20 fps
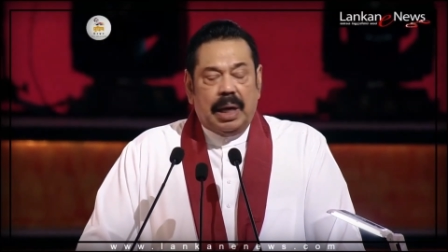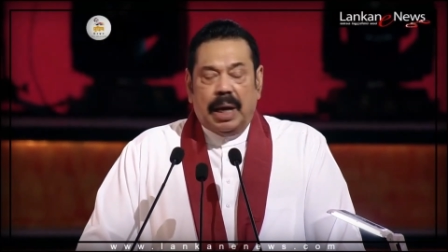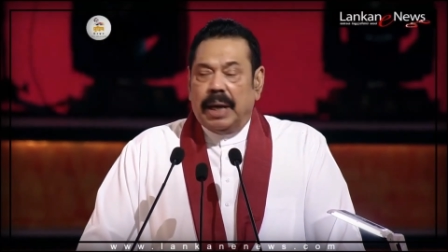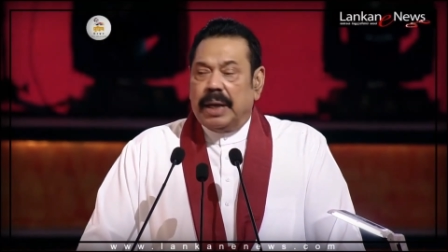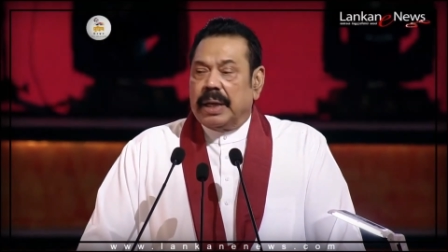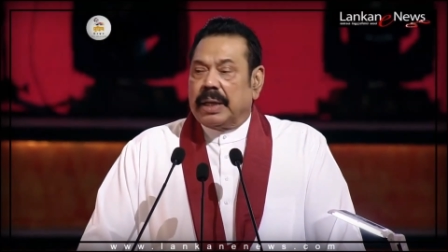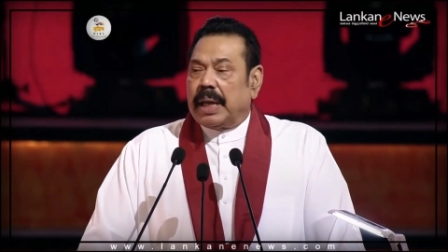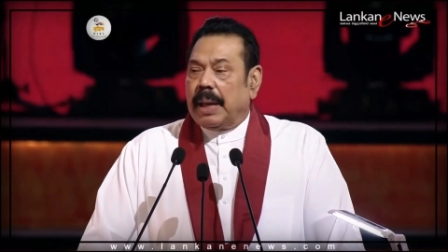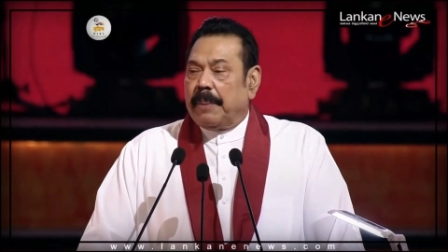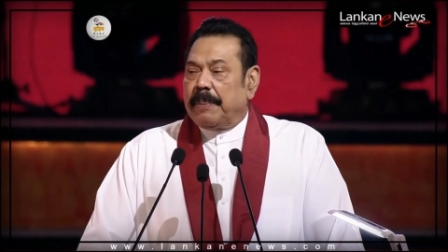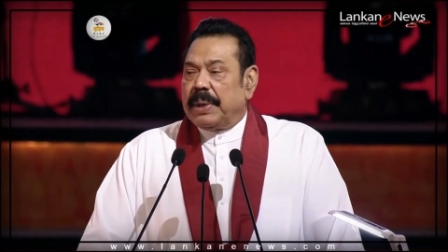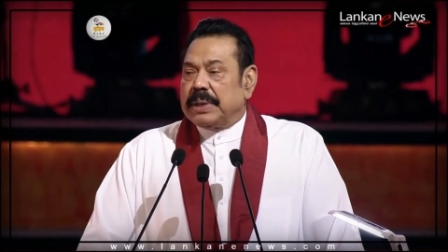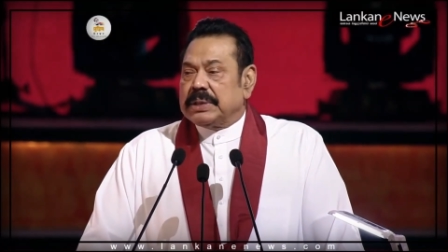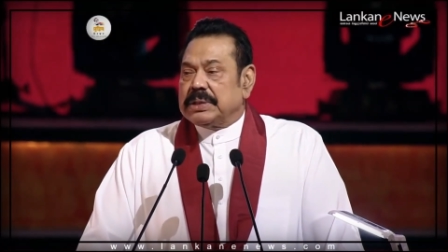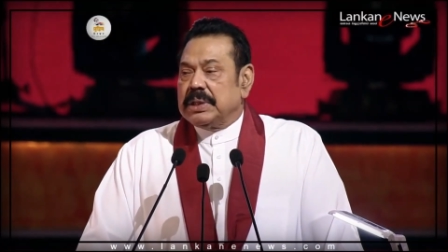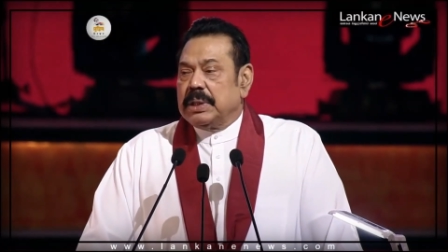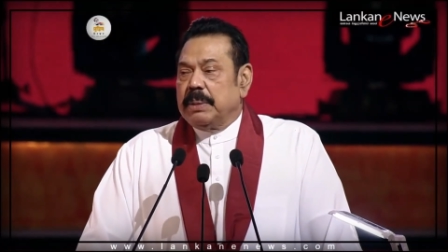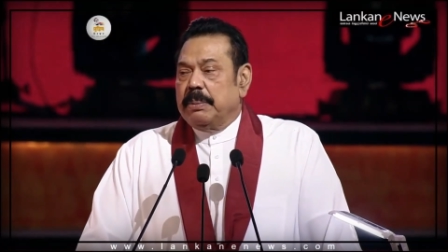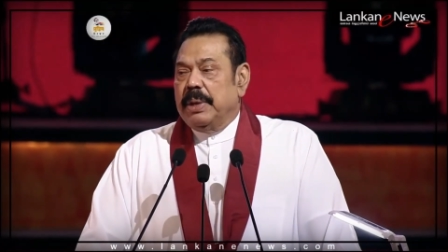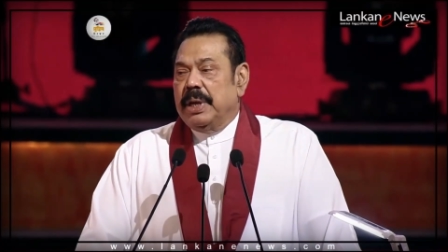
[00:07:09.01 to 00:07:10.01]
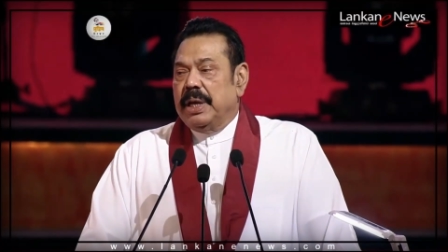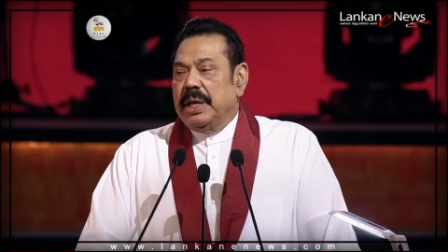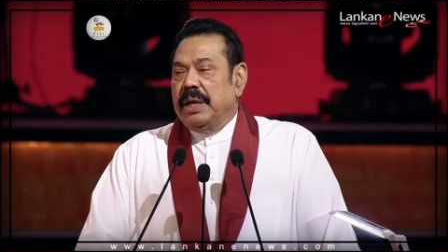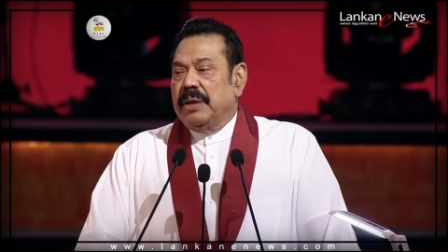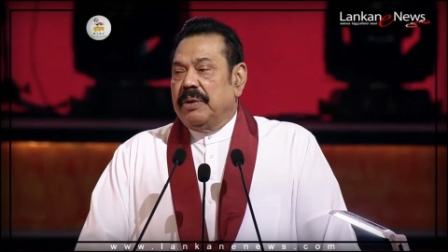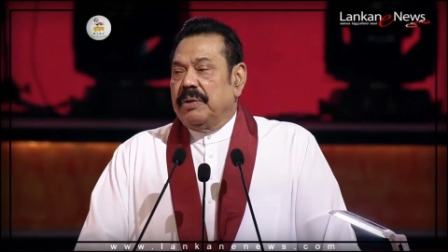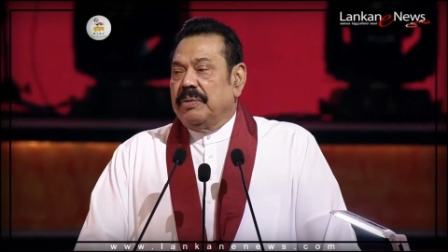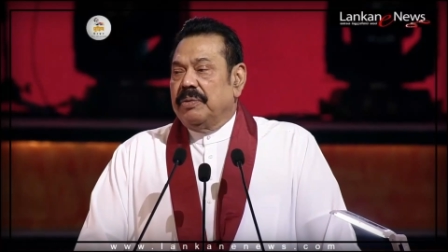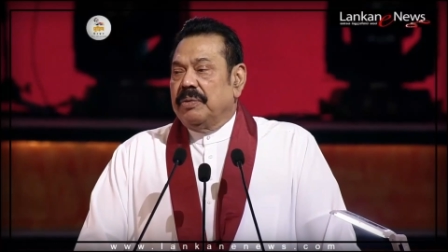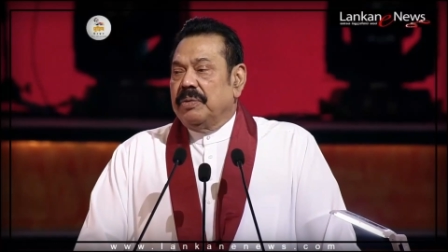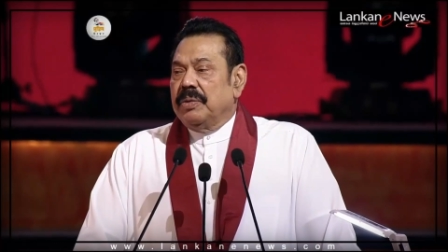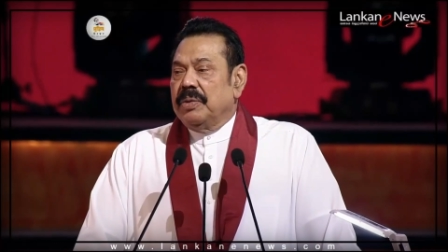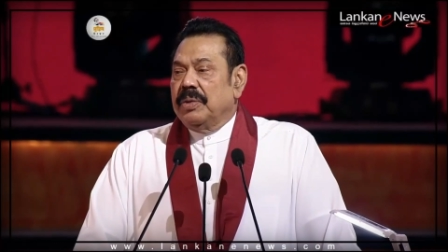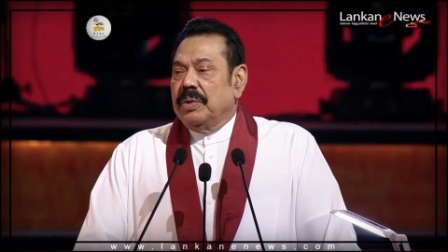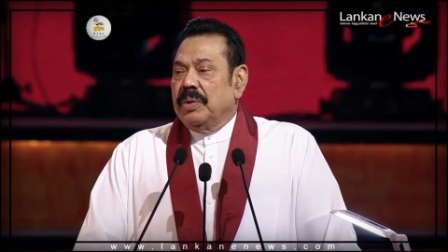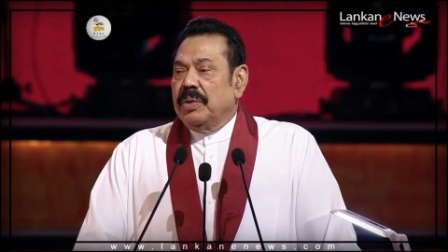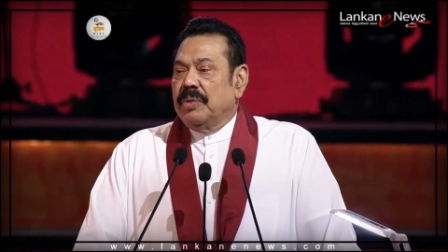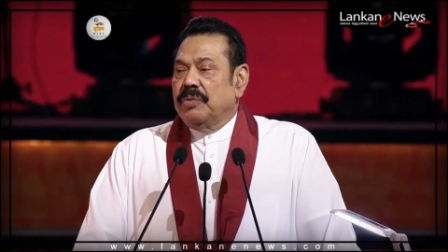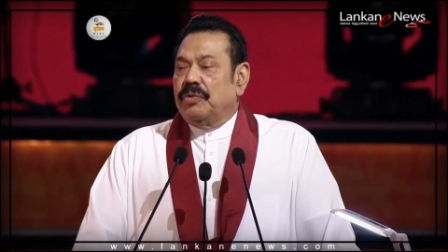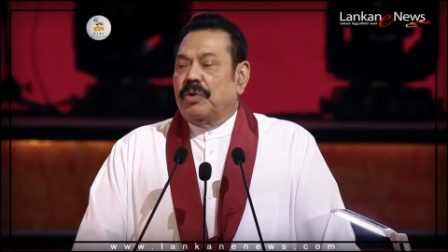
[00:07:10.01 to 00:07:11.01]
and capacity building
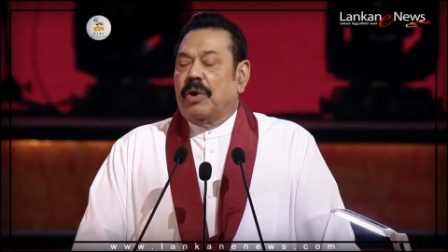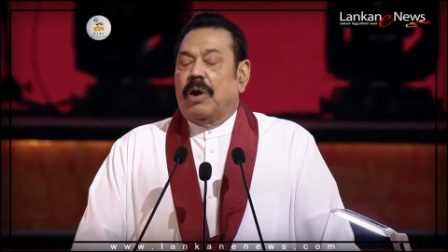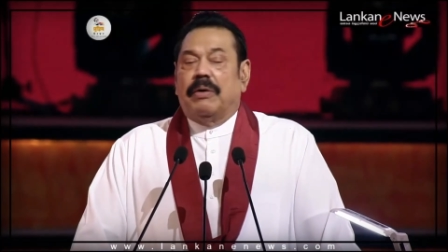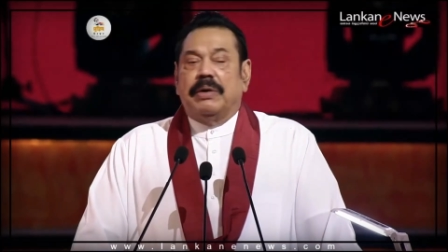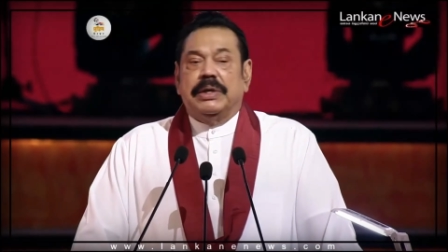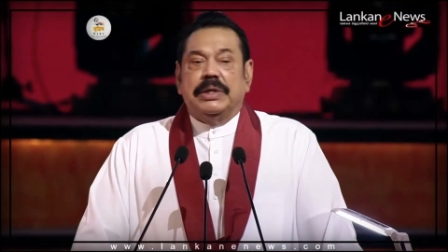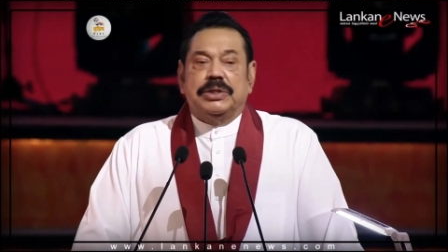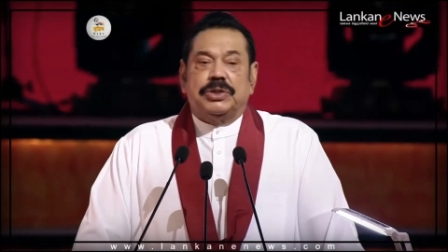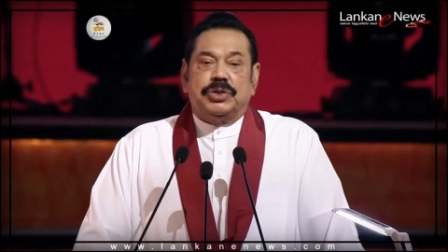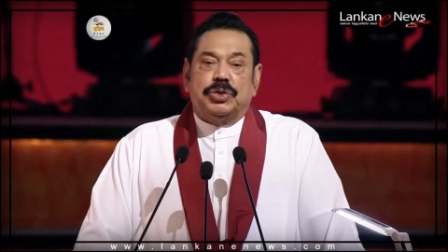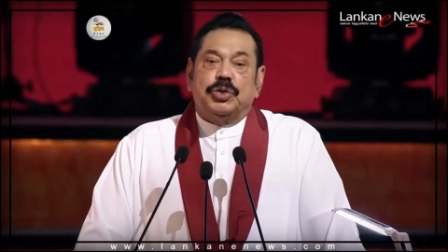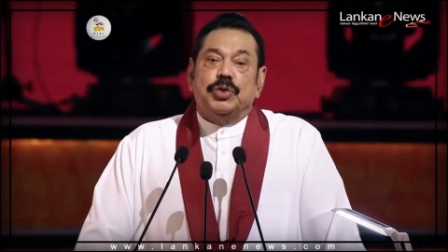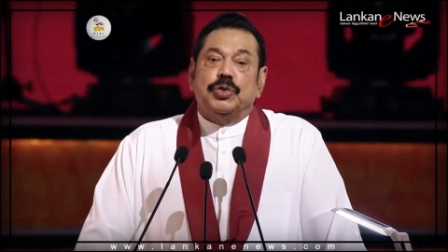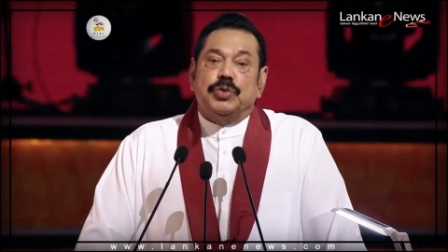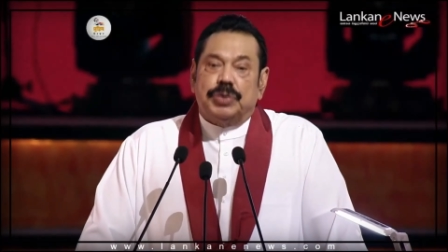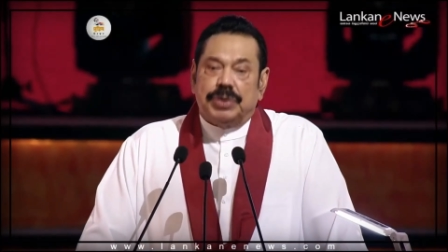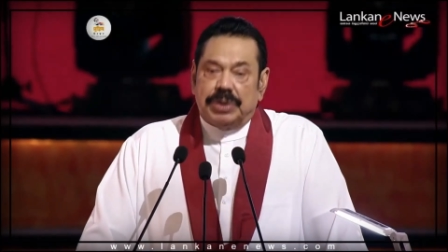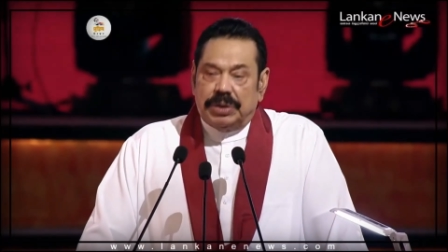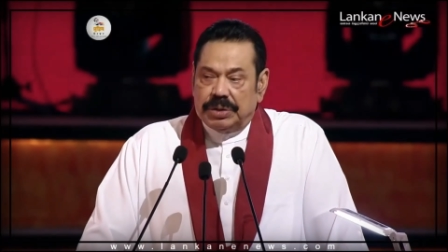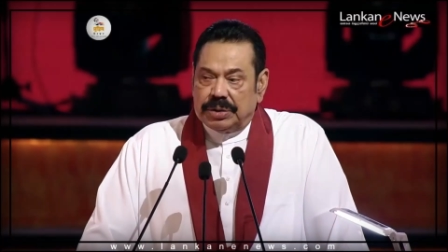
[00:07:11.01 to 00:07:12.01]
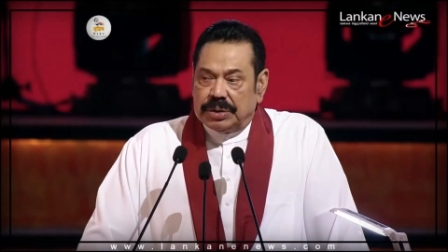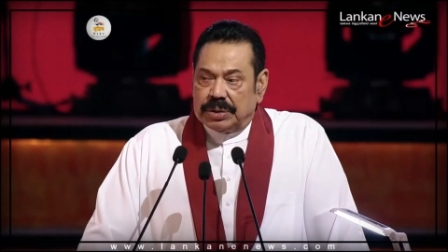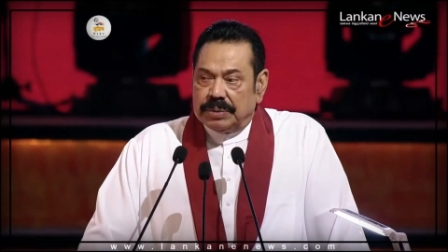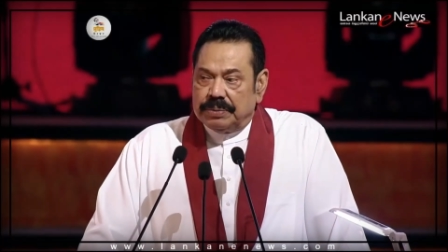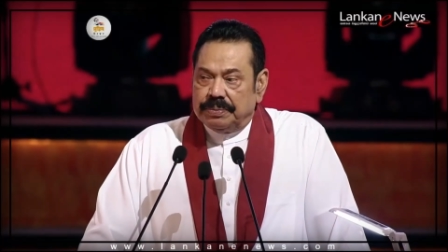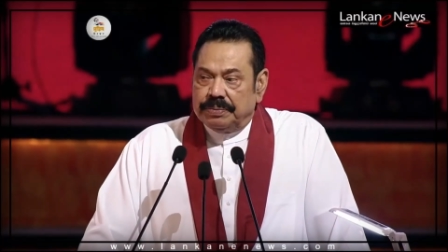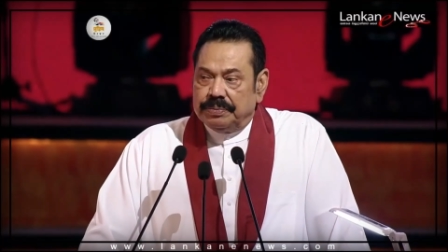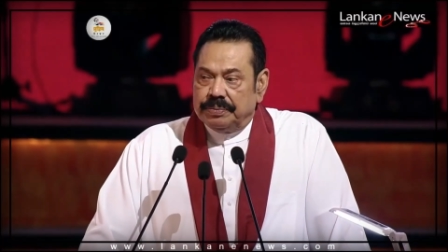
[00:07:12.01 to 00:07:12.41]
for our institutions.